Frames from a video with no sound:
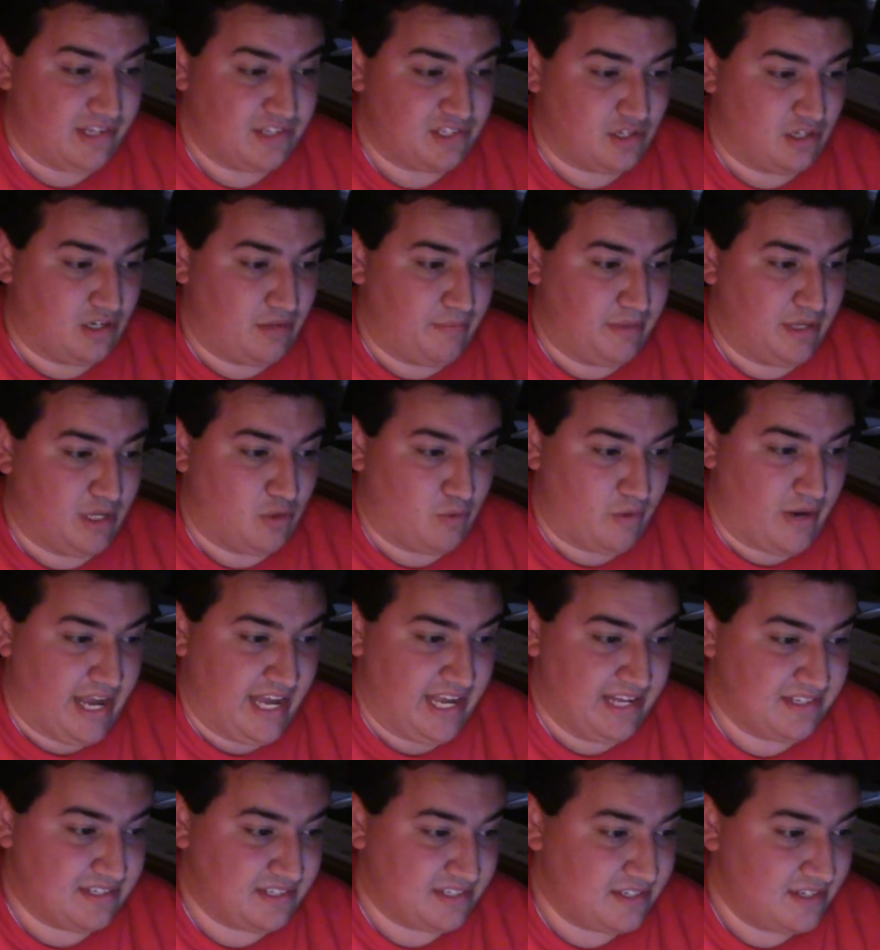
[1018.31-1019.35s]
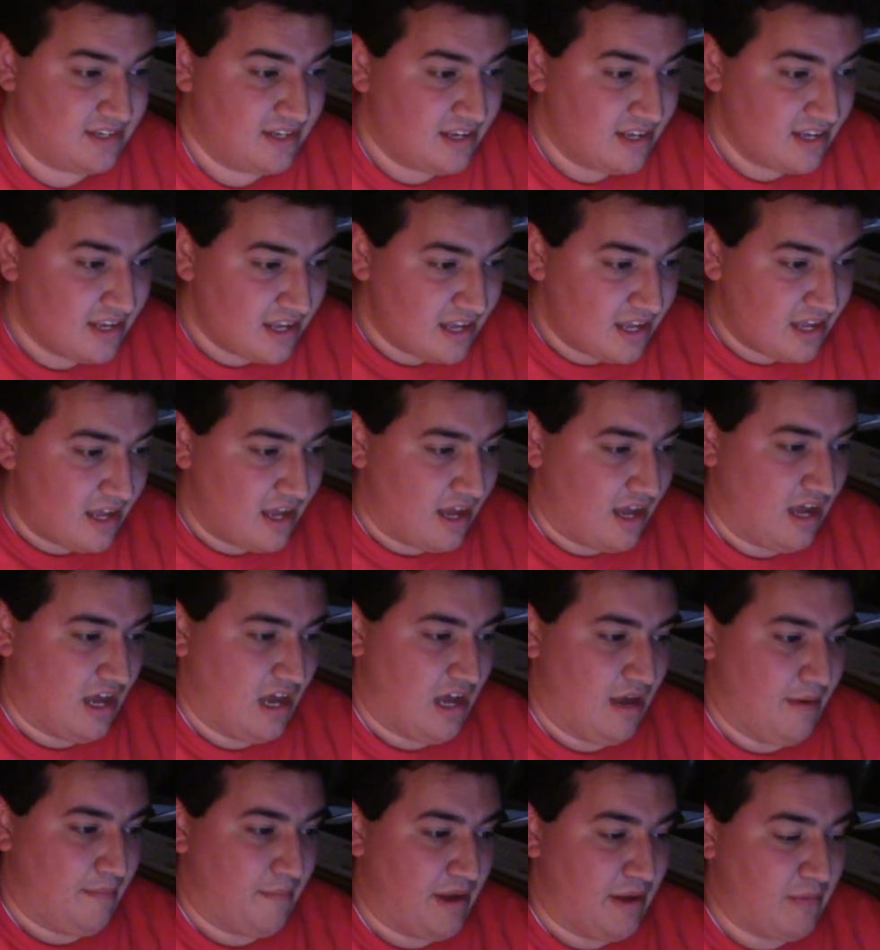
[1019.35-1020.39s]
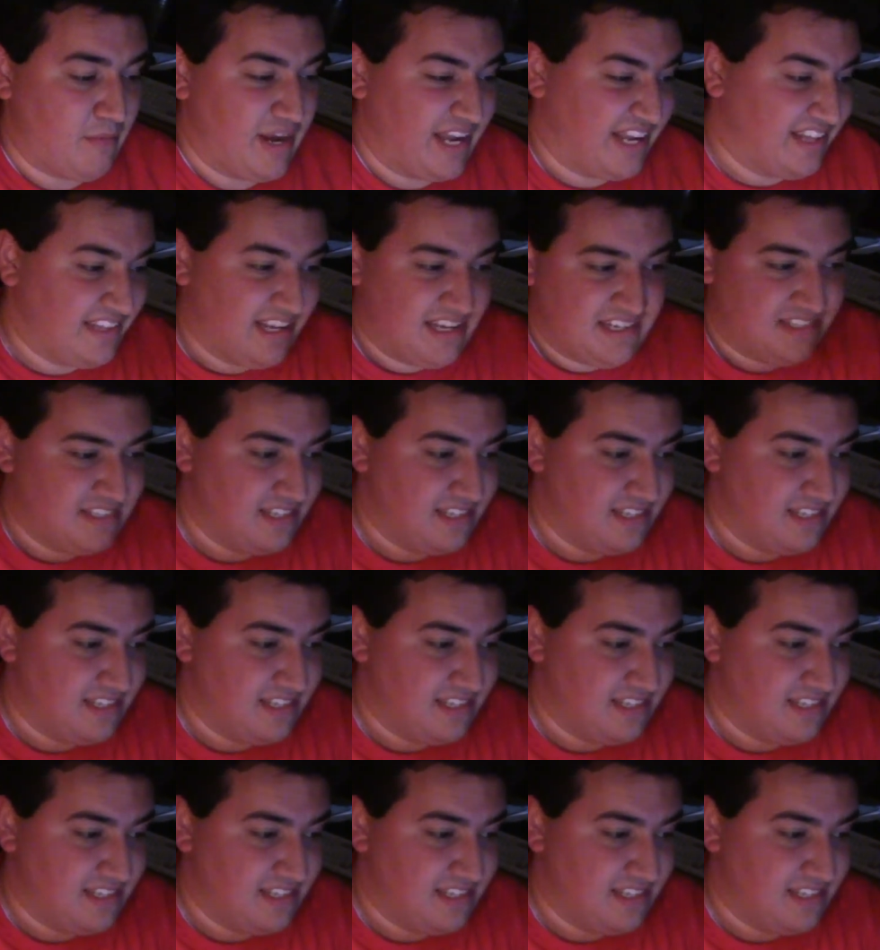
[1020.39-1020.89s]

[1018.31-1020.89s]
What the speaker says: It's going to be great. I recognize